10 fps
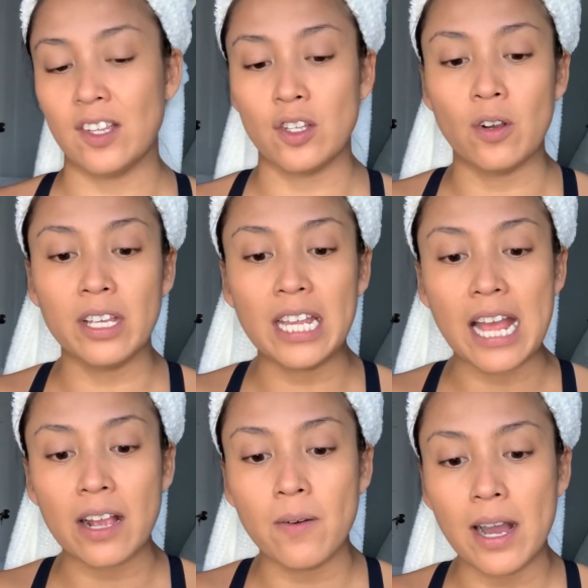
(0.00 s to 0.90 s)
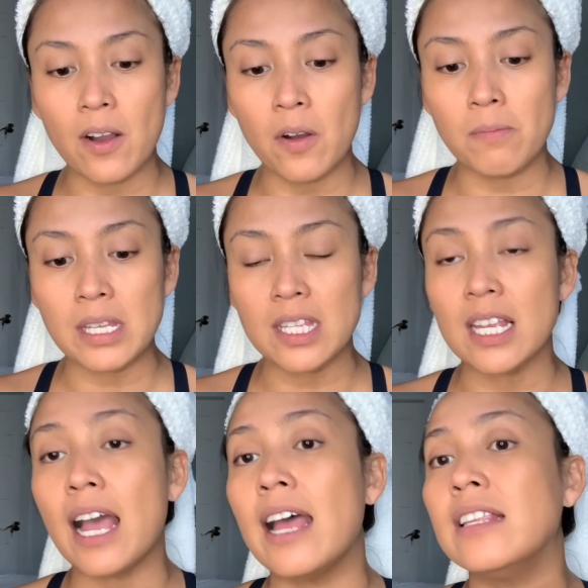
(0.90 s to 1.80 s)
So, ang ginagawa ko,
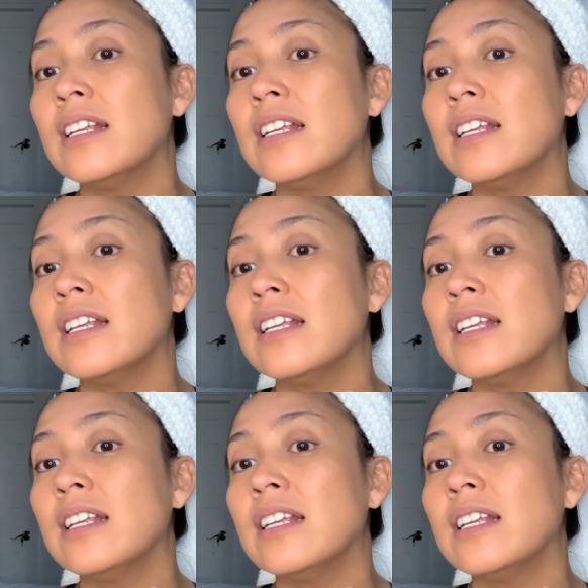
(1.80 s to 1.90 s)
minsan,